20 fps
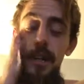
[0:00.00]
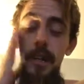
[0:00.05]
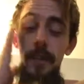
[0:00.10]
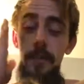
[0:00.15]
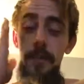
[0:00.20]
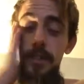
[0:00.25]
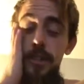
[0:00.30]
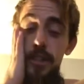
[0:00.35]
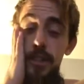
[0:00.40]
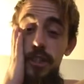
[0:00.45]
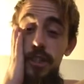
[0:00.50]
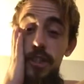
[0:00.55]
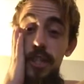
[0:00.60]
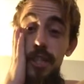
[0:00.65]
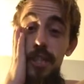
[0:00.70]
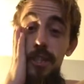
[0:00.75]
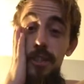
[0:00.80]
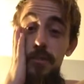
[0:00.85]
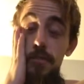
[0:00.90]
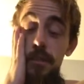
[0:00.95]
I'm going to just
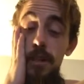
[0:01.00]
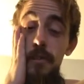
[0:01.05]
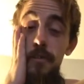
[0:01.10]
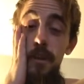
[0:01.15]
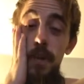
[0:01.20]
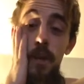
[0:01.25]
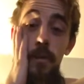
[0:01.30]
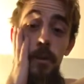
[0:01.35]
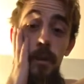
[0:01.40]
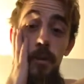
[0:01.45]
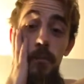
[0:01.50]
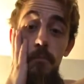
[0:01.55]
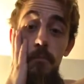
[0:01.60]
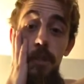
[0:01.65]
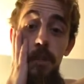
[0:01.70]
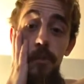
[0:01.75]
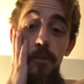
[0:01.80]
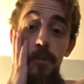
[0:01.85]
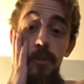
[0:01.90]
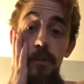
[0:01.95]
chill, but if y'all want to
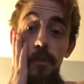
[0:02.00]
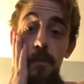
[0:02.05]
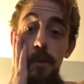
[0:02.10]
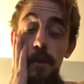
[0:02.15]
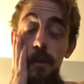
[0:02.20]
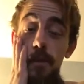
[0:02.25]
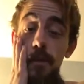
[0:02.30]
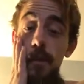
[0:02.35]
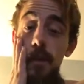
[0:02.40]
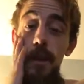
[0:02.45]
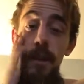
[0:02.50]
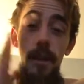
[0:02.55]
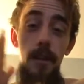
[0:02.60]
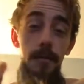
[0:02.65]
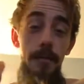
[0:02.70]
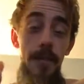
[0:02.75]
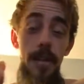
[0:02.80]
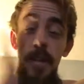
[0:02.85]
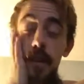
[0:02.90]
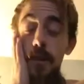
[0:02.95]
build some other way,
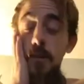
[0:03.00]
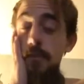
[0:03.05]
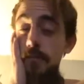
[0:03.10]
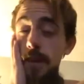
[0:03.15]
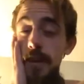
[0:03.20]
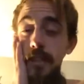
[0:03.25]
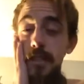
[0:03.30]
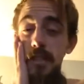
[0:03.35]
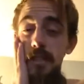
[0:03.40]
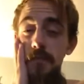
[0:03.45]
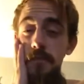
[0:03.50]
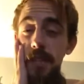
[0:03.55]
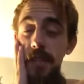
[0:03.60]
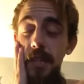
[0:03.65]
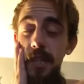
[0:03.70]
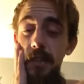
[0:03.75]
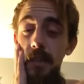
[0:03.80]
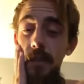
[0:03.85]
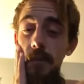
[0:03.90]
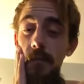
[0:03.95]
I'm down. Message me.
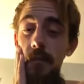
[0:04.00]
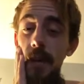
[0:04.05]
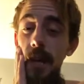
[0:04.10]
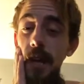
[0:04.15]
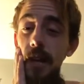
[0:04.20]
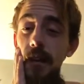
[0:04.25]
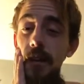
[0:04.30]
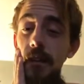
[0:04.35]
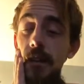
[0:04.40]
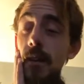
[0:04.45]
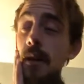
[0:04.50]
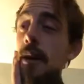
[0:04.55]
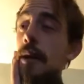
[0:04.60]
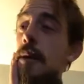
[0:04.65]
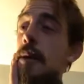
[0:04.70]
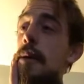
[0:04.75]
It don't matter.